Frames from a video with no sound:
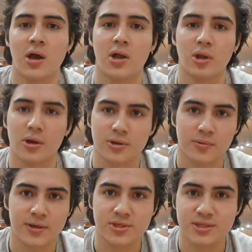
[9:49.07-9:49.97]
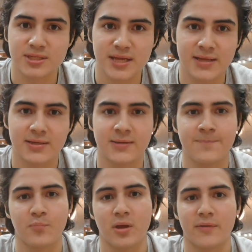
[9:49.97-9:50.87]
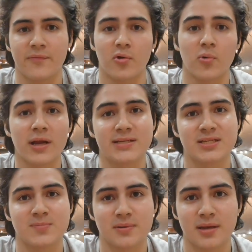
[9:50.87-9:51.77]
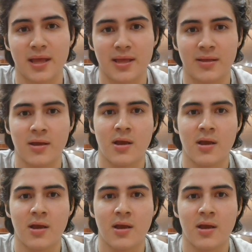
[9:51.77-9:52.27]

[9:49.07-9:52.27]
long duration standing. We have our rectus spinae,